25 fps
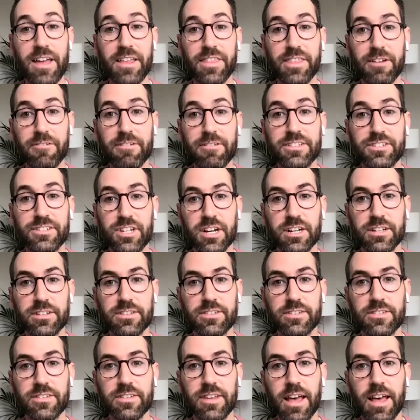and there, there is
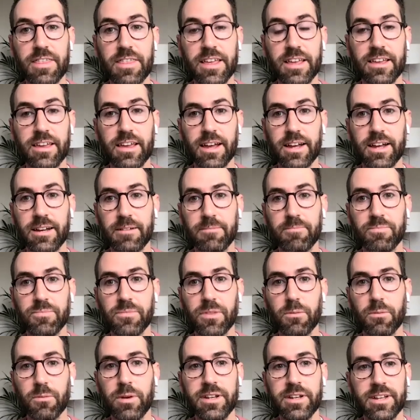duds i think
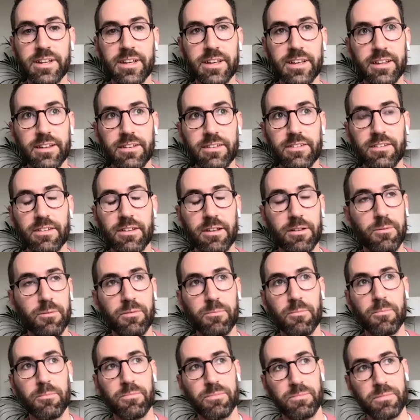um, we did uh,
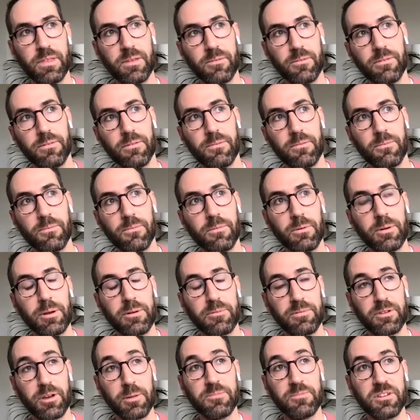the
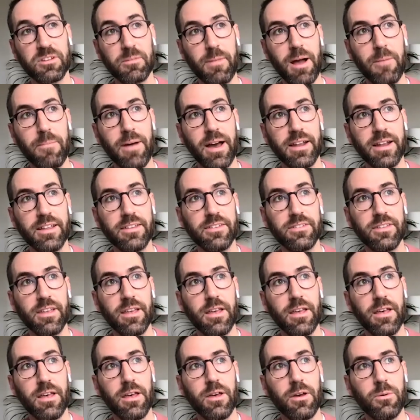one that comes to my mind is
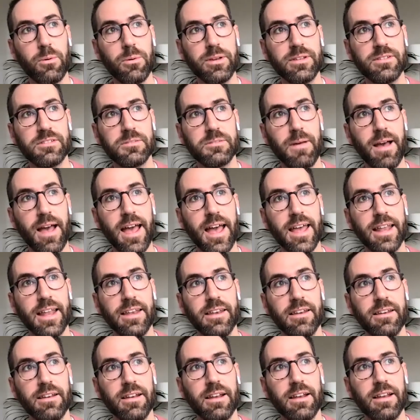we
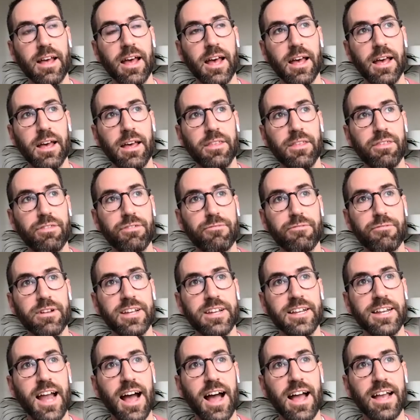spent uh,
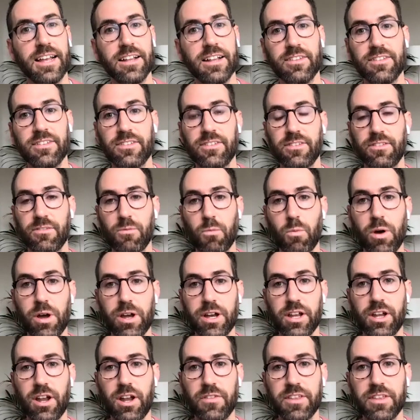three nights
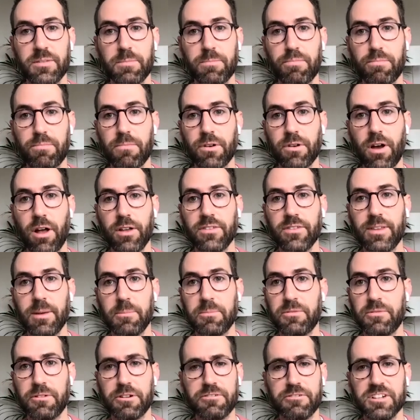working on this
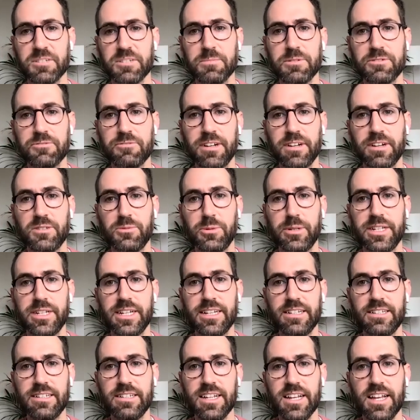concept for a Christmas release we
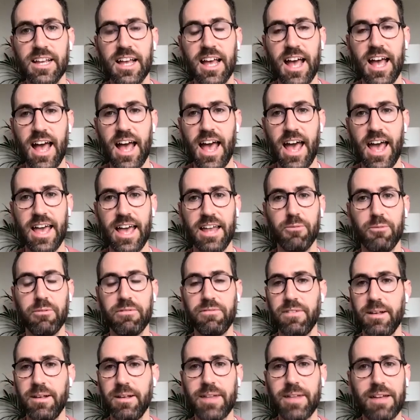did, and we
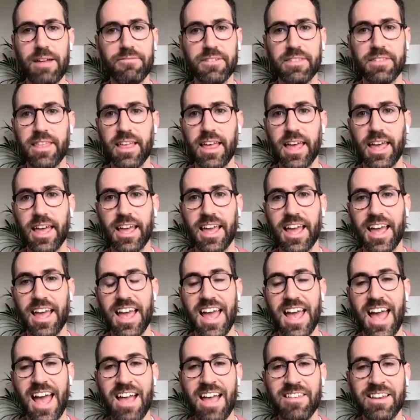filmed everything
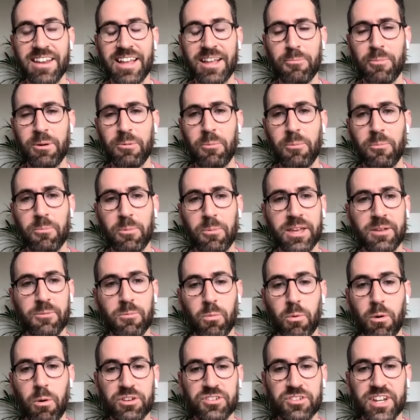and then we, we
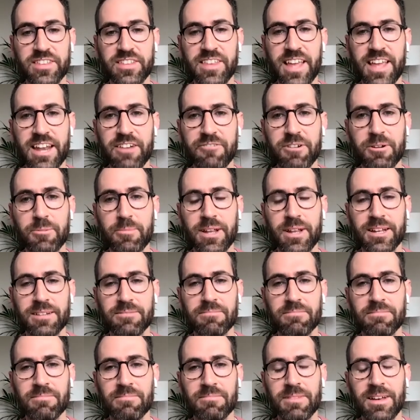watched it in the edit room like
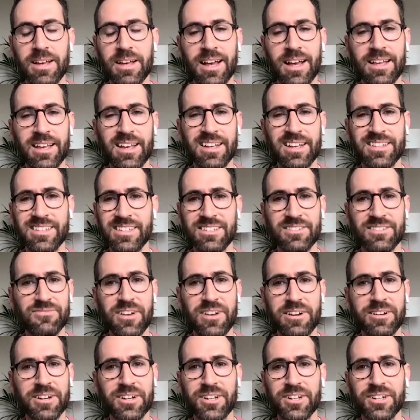this isn't
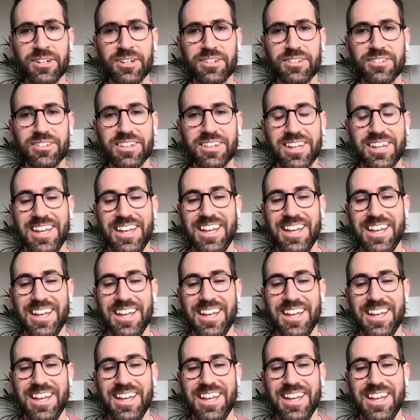very good